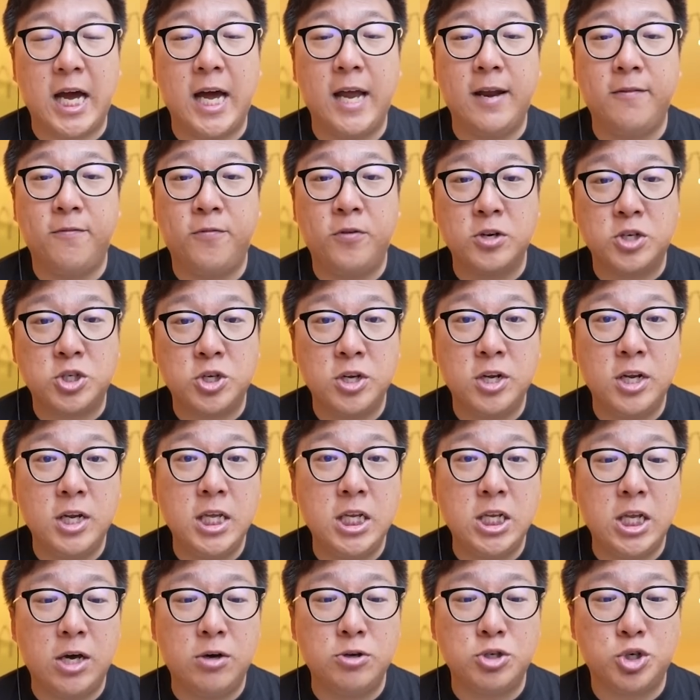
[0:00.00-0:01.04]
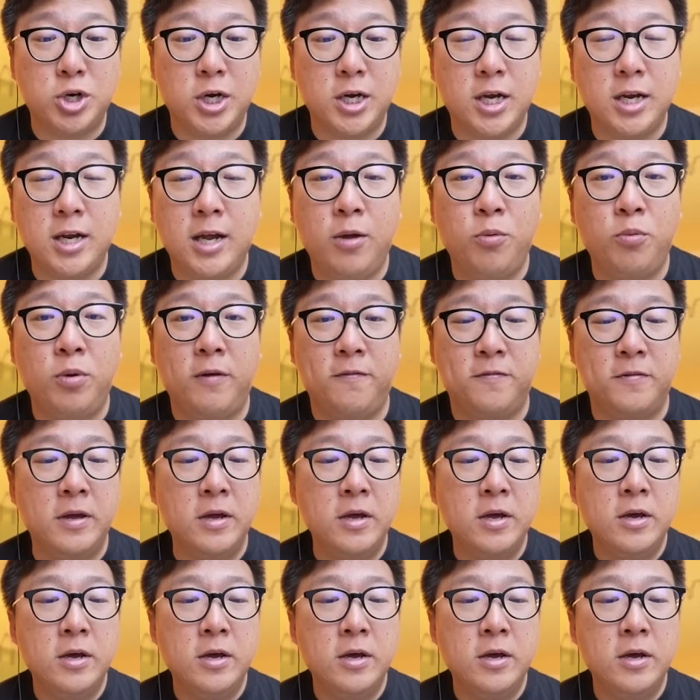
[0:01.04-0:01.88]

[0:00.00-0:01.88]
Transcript: Unfortunately now Dragonite with